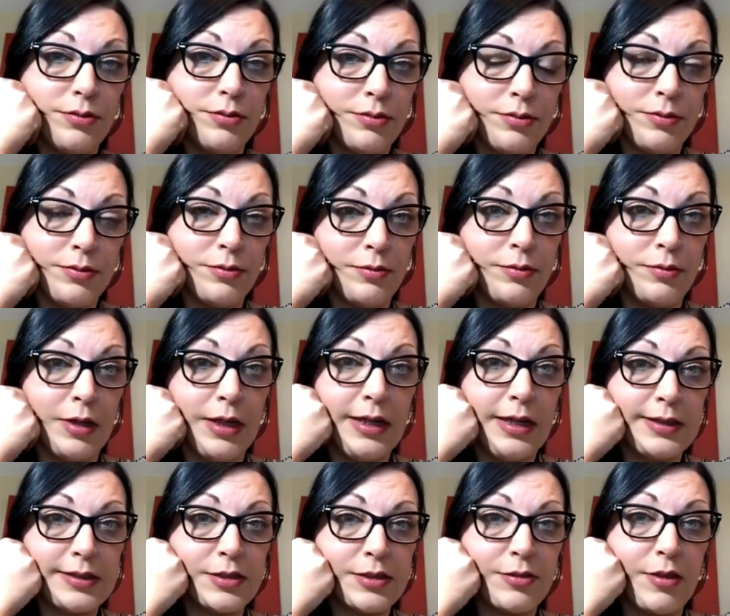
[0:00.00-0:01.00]

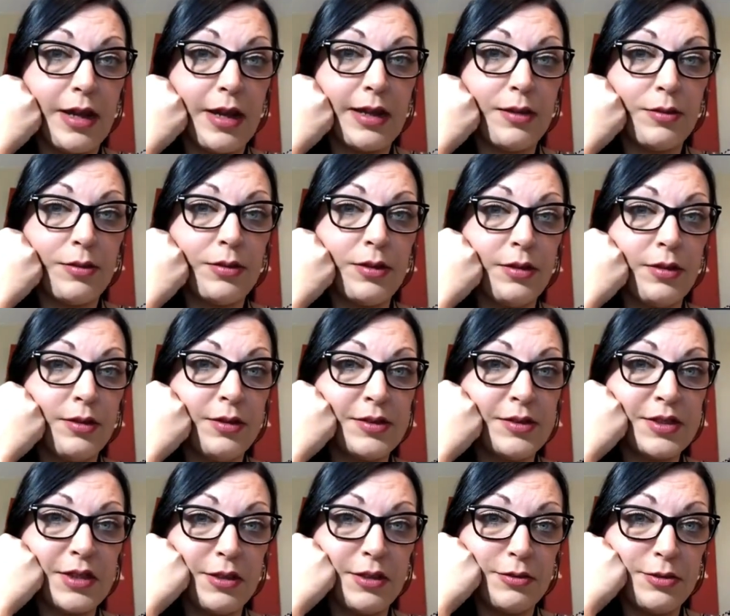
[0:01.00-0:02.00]
reiterate the
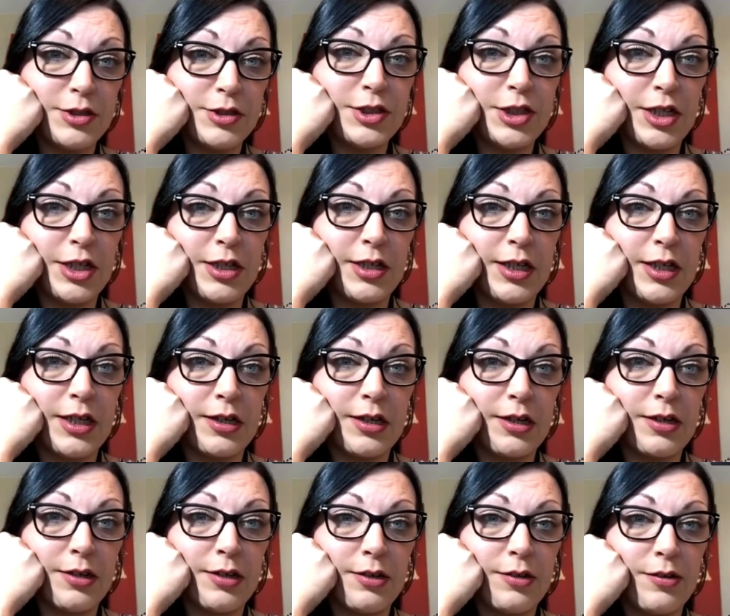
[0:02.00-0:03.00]
soul's journey and
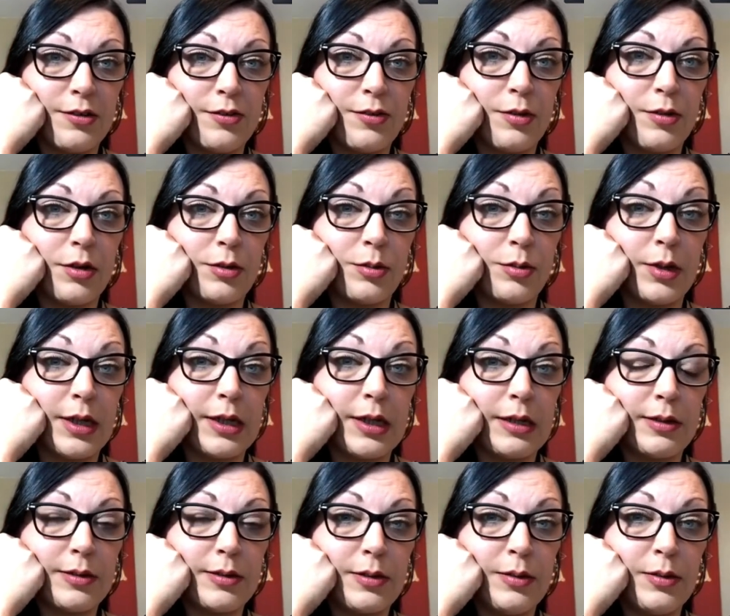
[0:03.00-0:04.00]
kind of
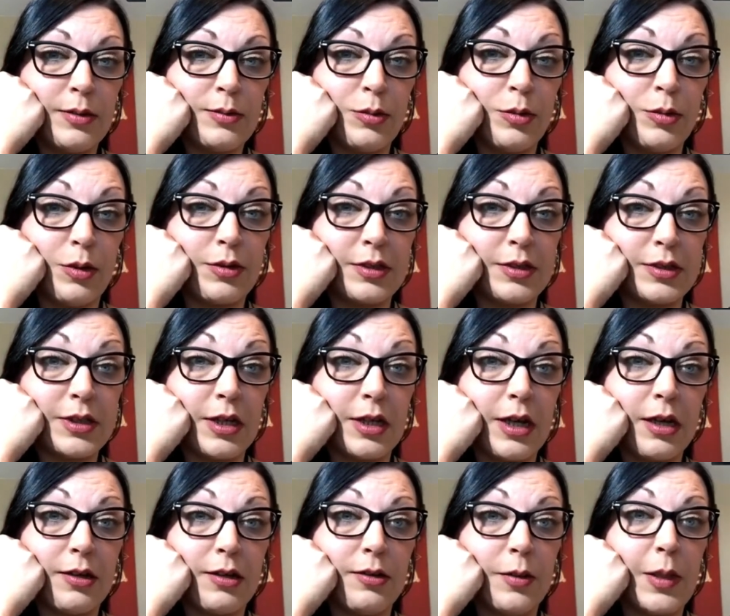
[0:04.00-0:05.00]
what the
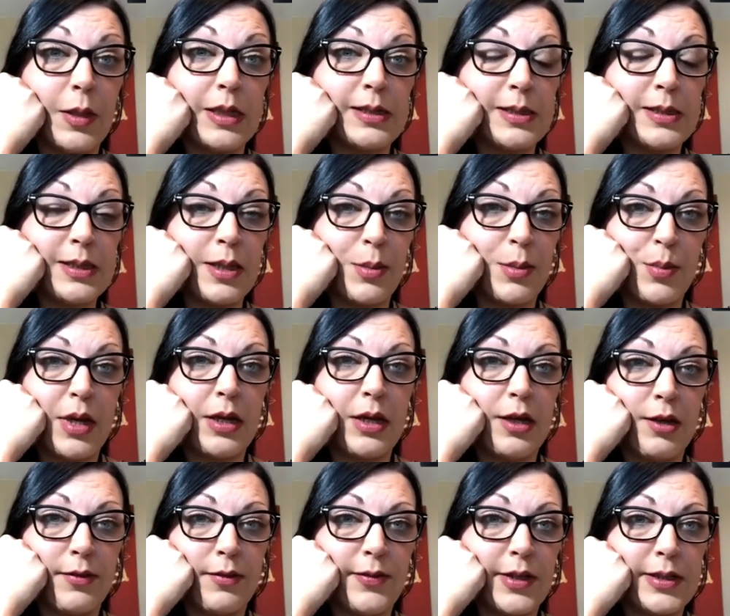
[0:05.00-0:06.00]
cycle is that many
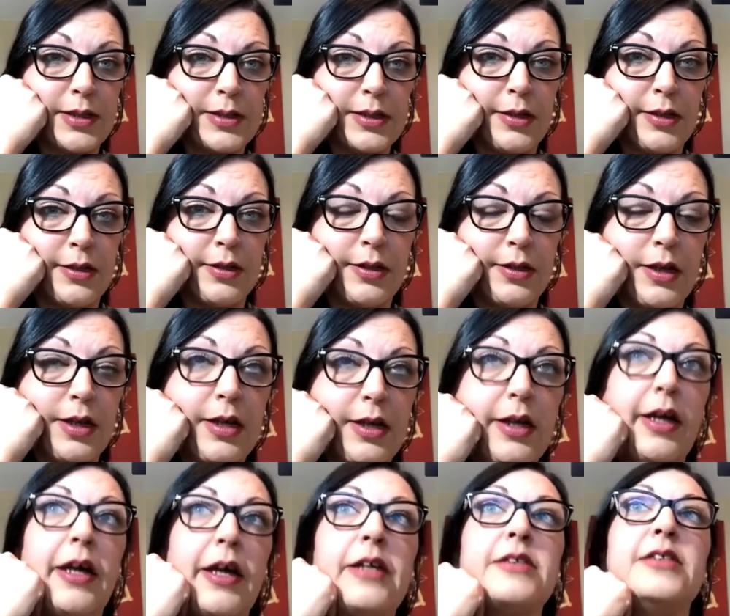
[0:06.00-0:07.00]
of us are
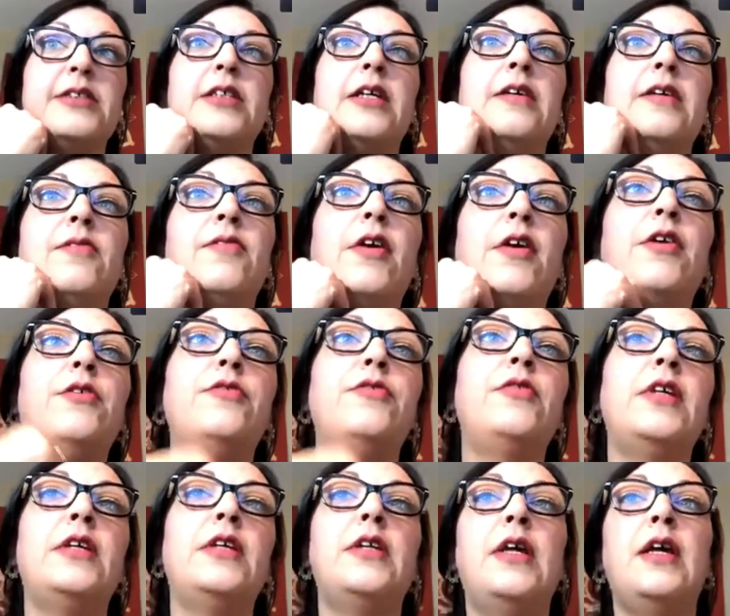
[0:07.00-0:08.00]
actually involved
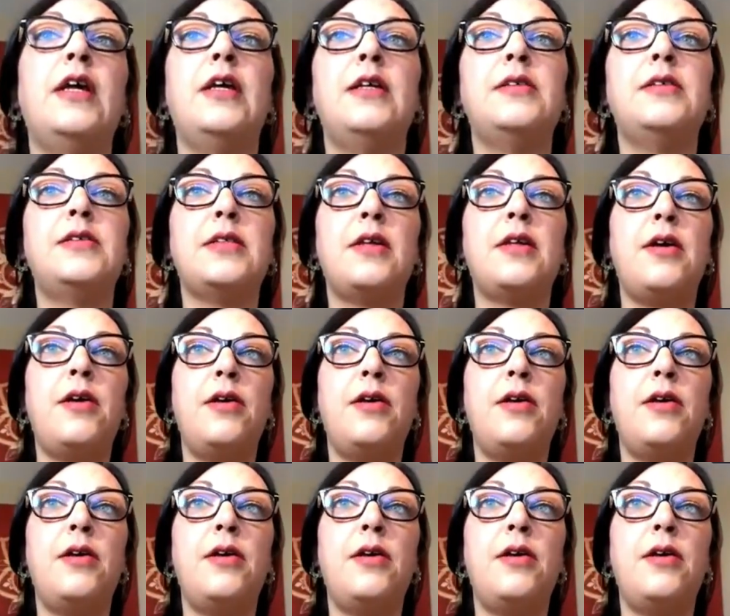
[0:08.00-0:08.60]
in here. So